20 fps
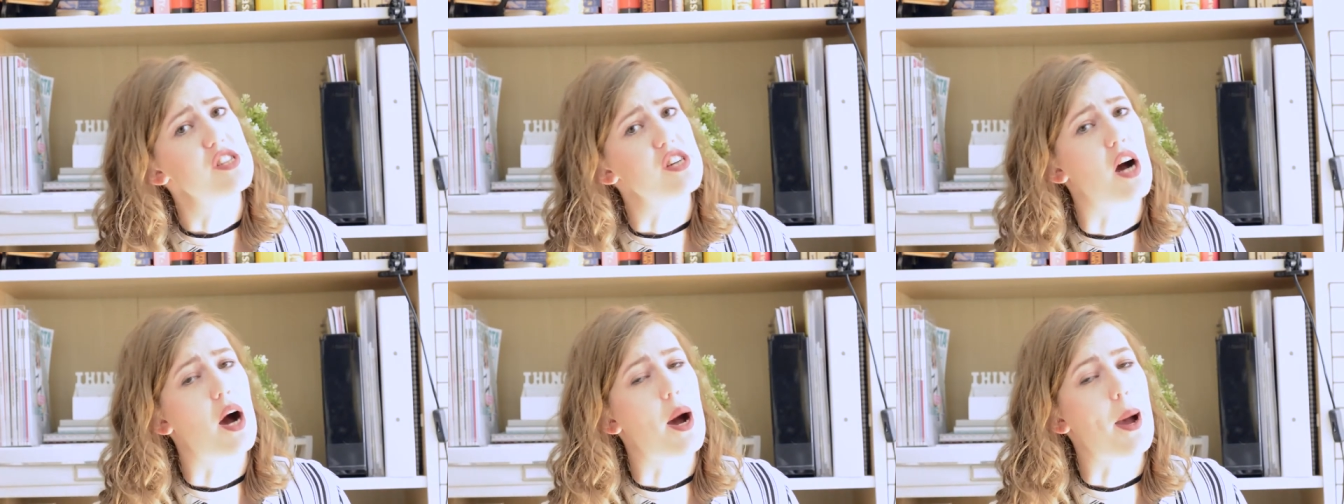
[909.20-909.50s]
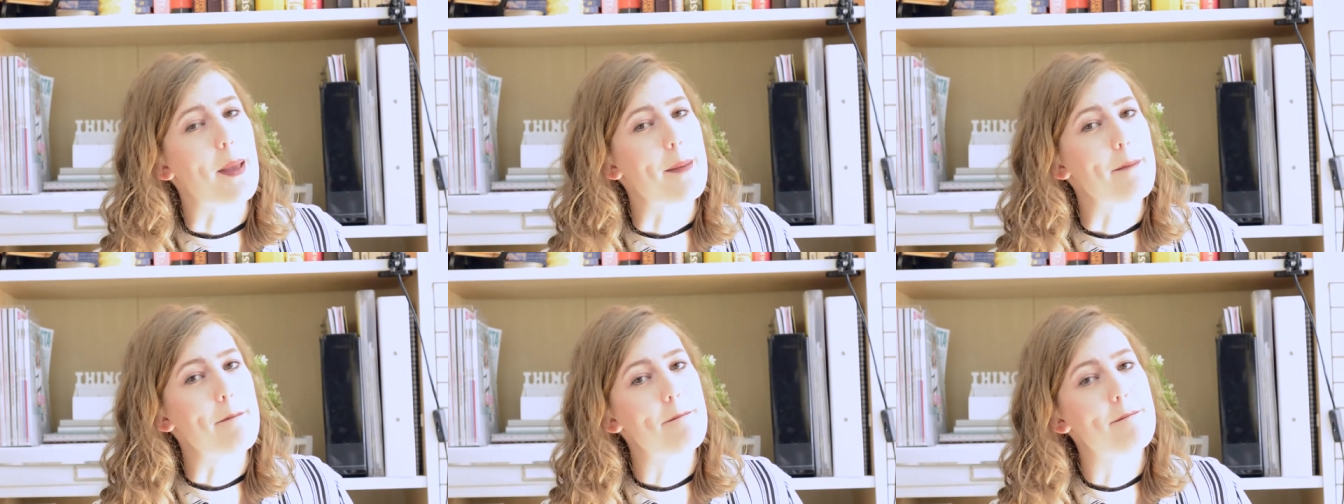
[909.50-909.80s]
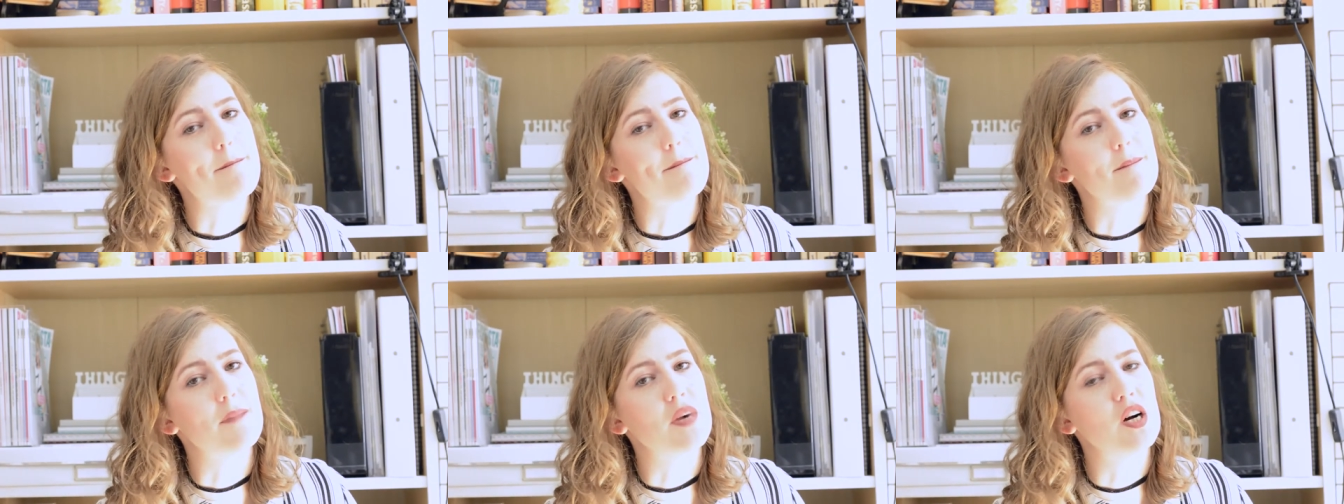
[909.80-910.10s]
time
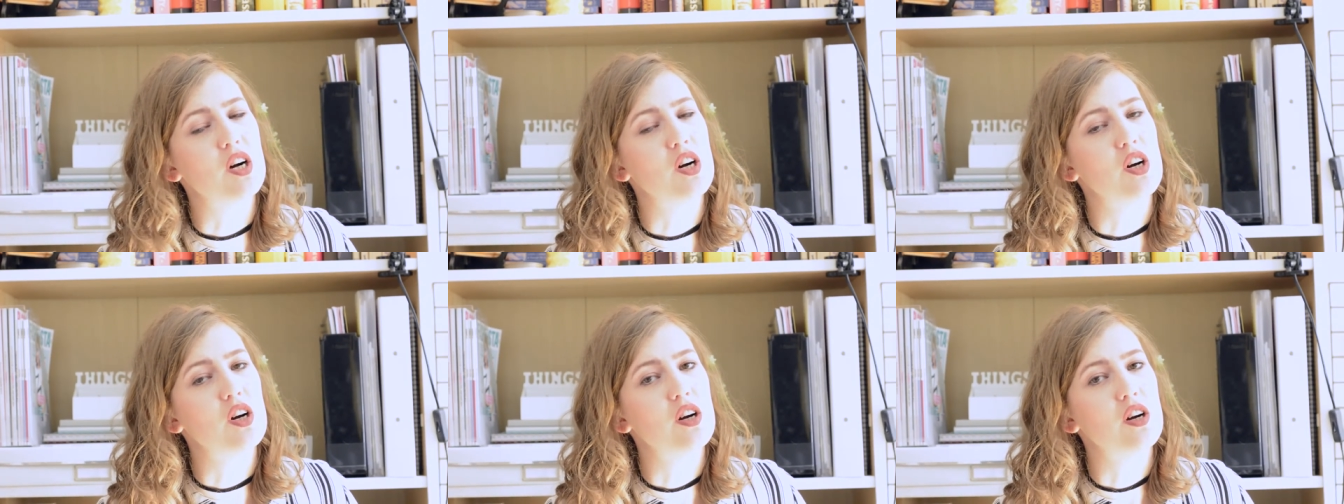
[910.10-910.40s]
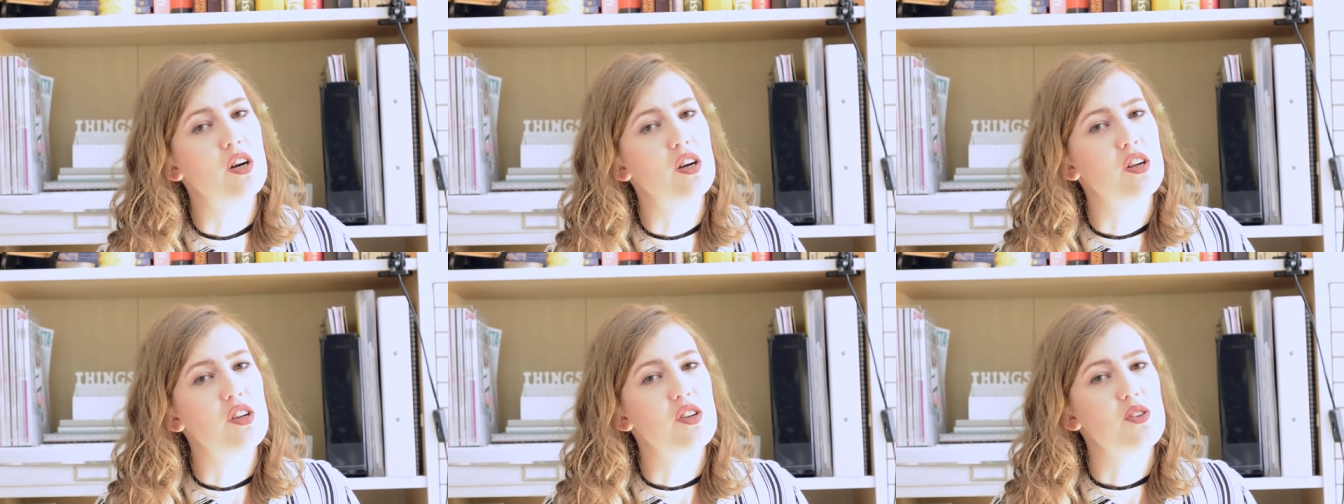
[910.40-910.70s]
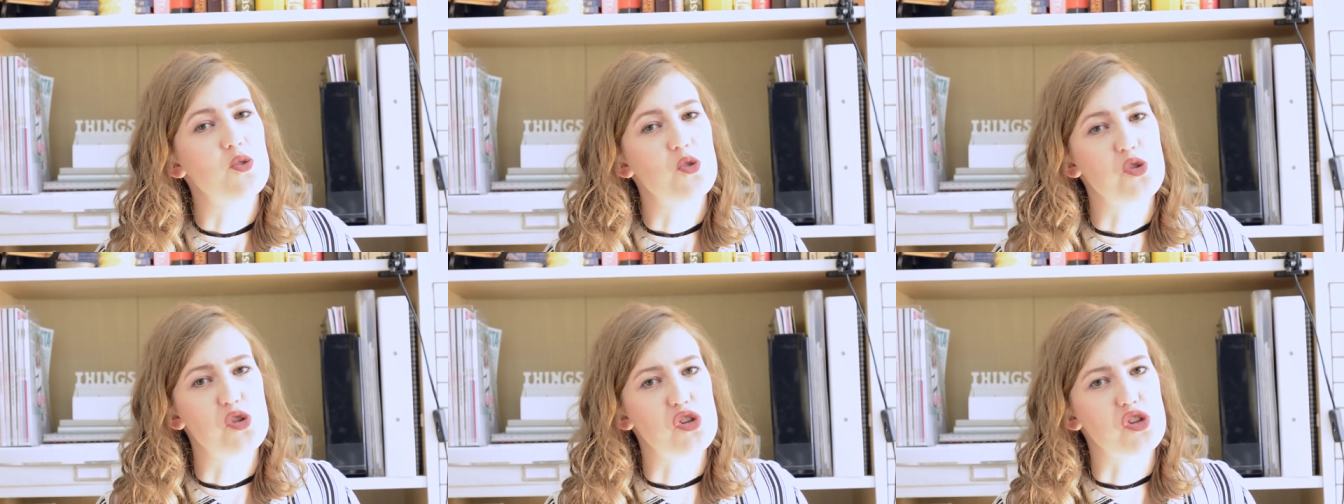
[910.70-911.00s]

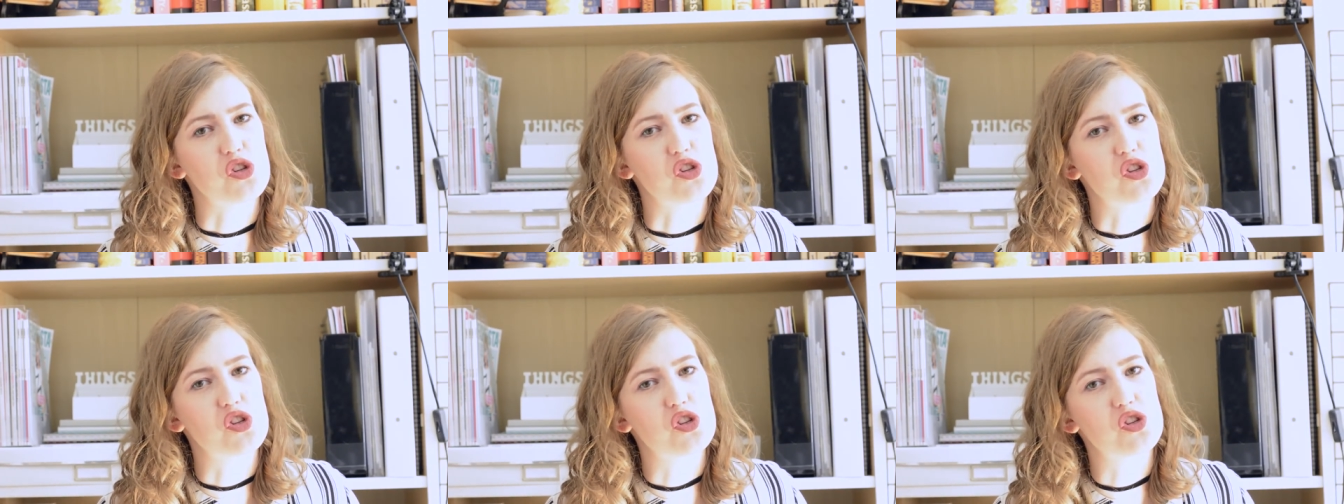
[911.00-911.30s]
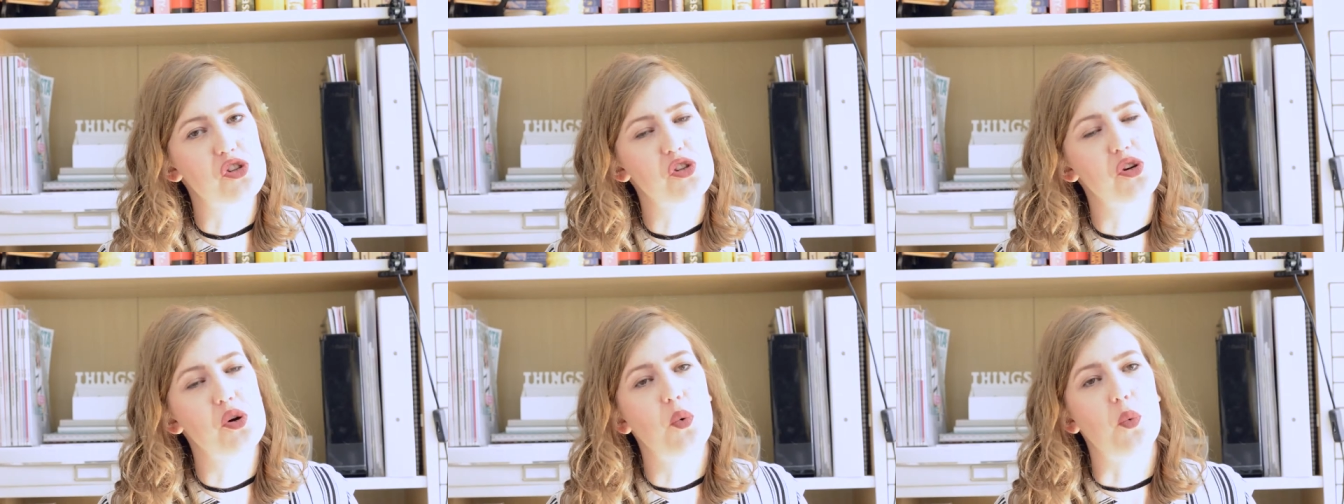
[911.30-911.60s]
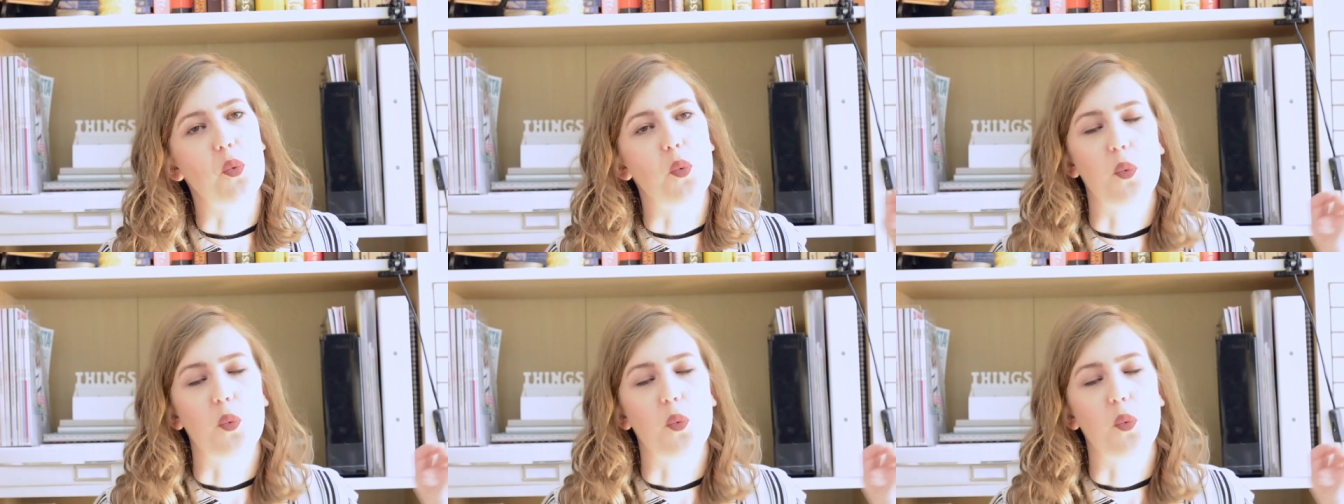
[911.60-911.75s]
to just